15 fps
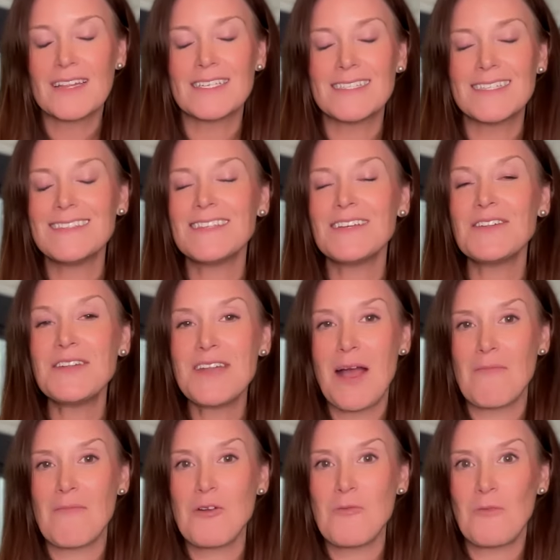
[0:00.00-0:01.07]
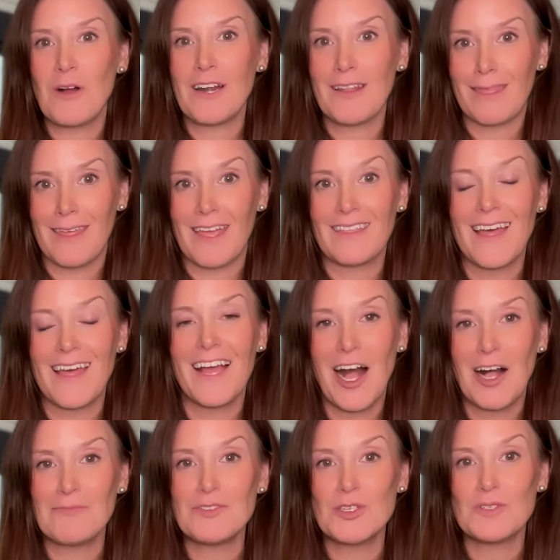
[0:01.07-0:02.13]
this is the number one thing that
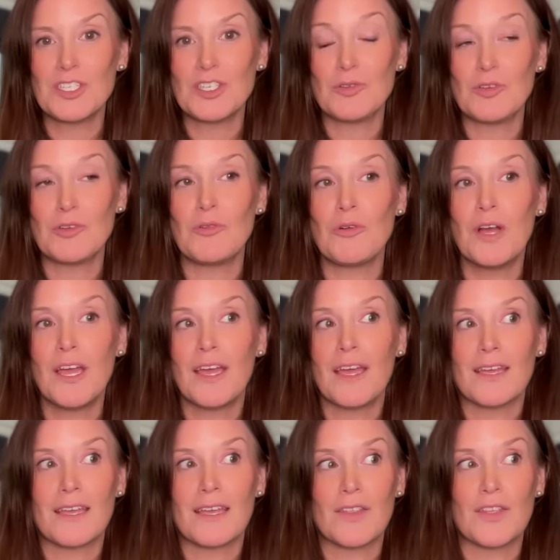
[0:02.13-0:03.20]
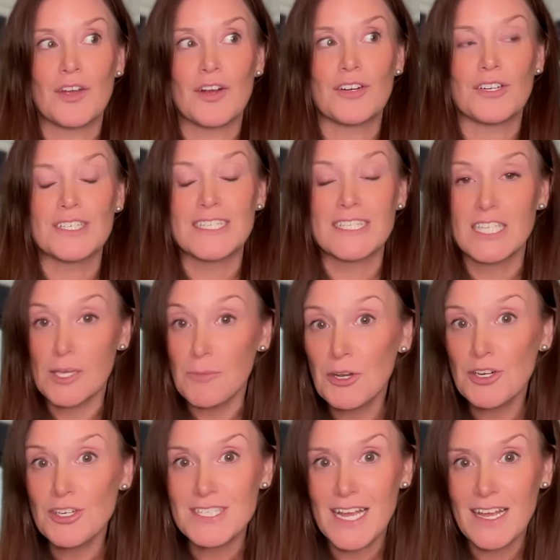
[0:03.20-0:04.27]
helps you to either deepen
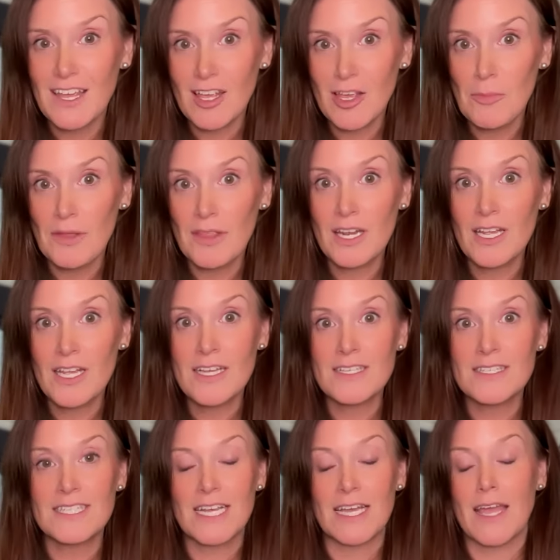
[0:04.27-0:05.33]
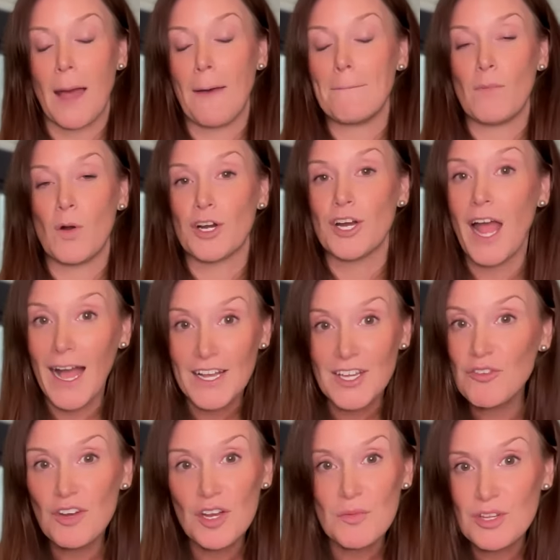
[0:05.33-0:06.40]
your psychic abilities, to get more
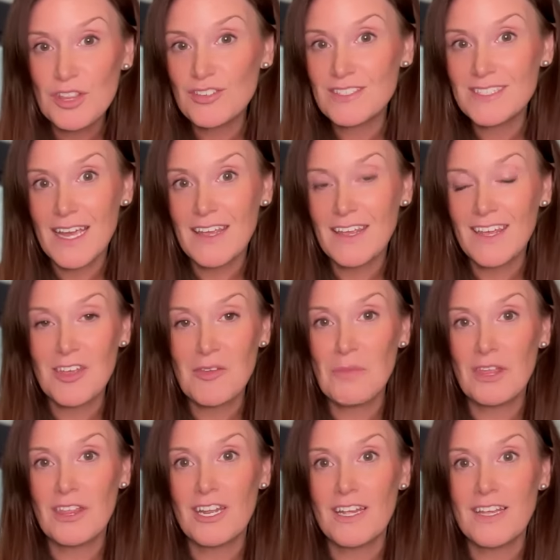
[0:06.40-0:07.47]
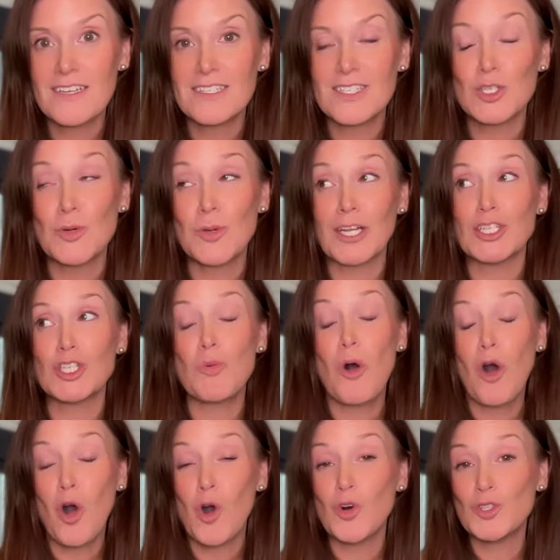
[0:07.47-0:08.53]
accurate with your psychic abilities, to get to
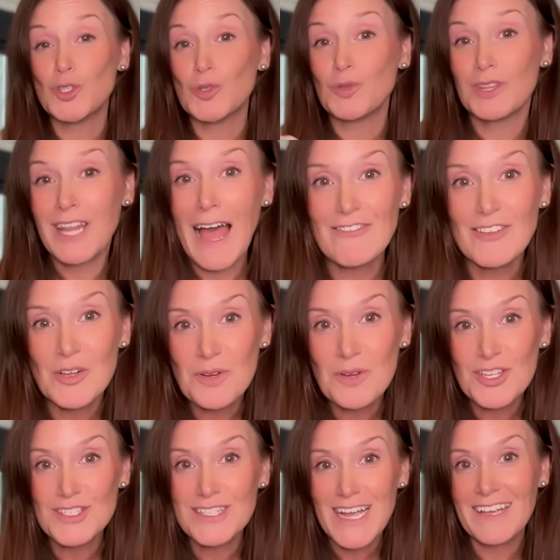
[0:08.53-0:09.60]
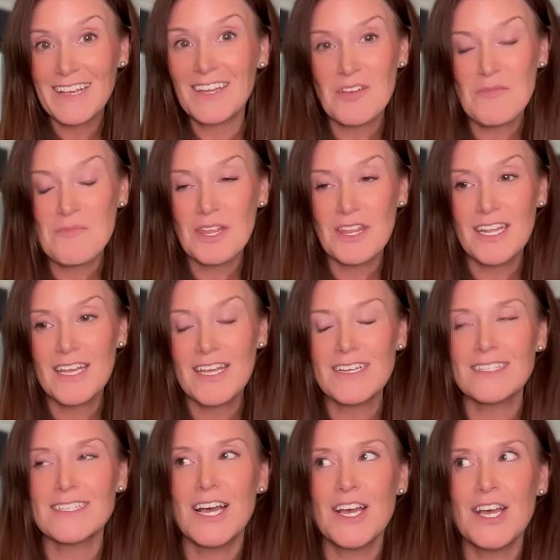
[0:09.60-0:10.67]
a whole new level with your psychic
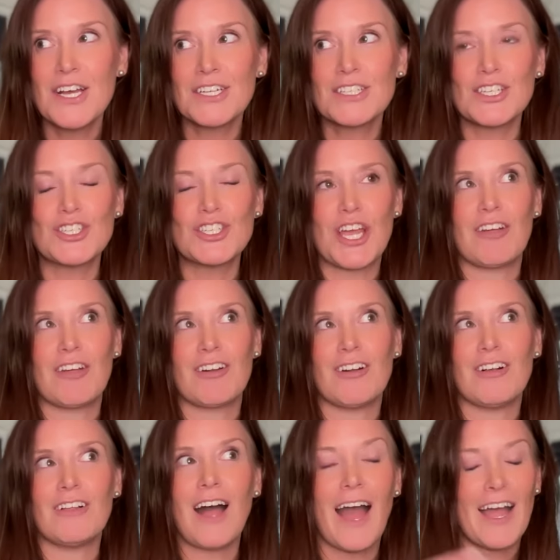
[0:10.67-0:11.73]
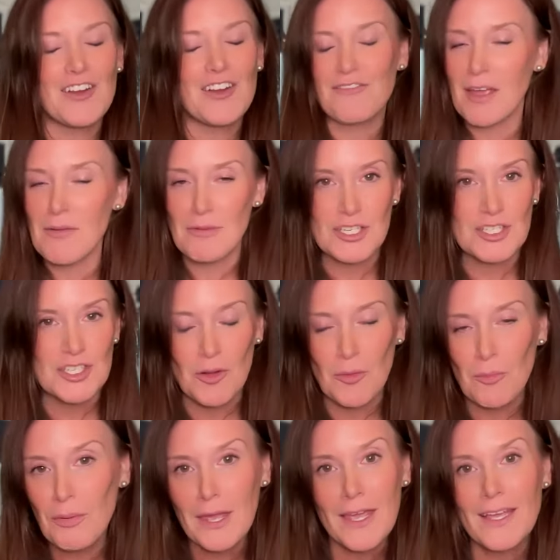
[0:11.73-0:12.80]
abilities, to channel higher
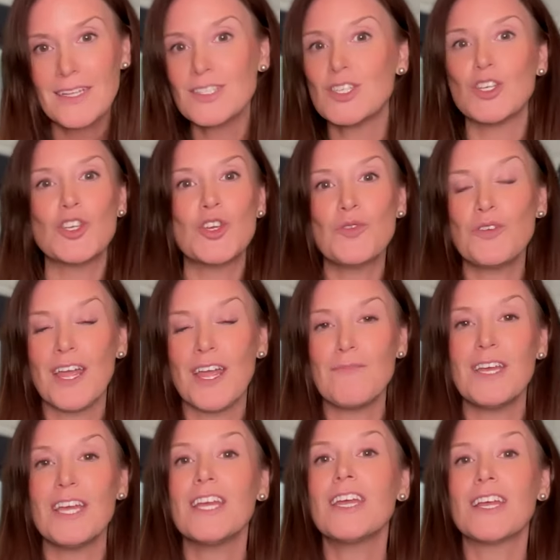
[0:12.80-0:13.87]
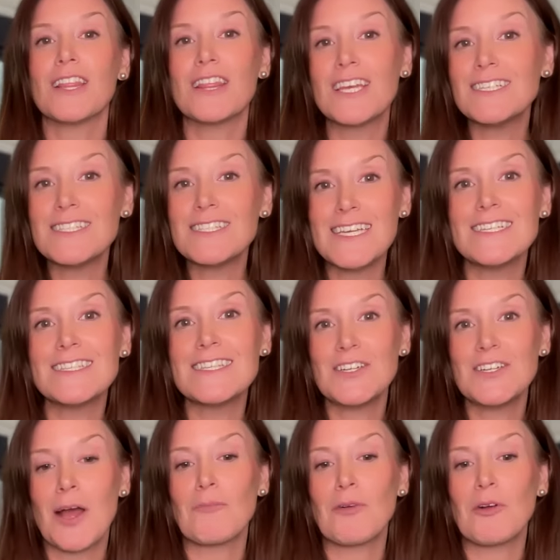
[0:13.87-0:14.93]
vibrational beings, you name it. This is the
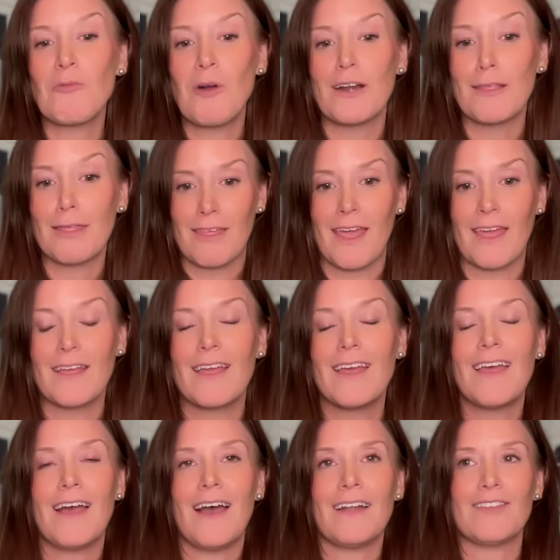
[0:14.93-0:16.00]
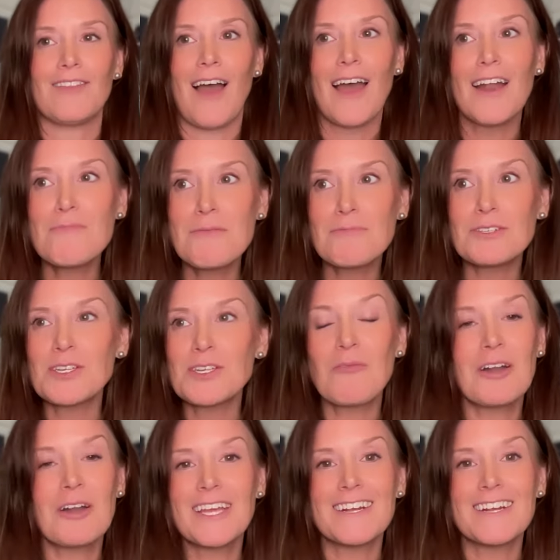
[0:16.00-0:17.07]
number one thing. And a lot of people don't
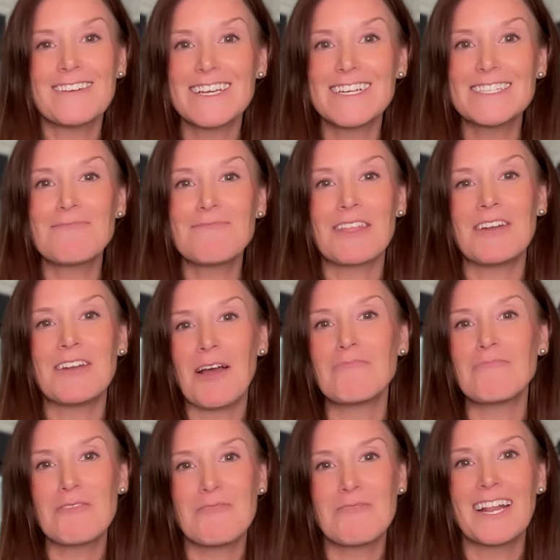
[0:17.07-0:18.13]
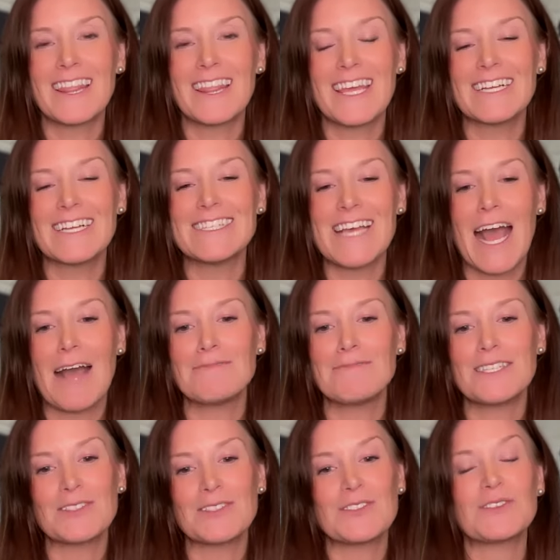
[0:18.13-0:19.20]
want to hear this, but the number one thing is
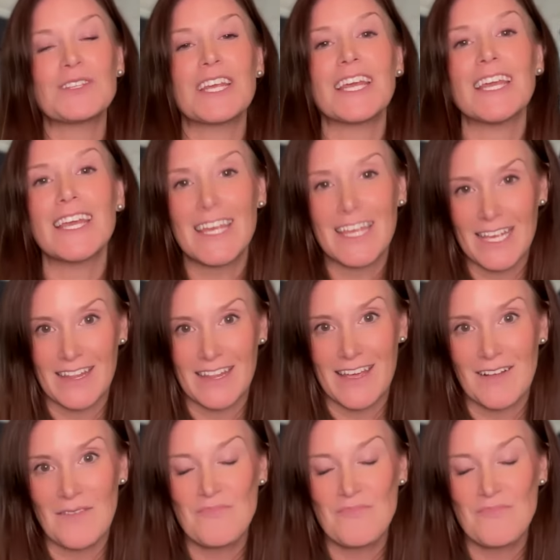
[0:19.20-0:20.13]
absolutely healing.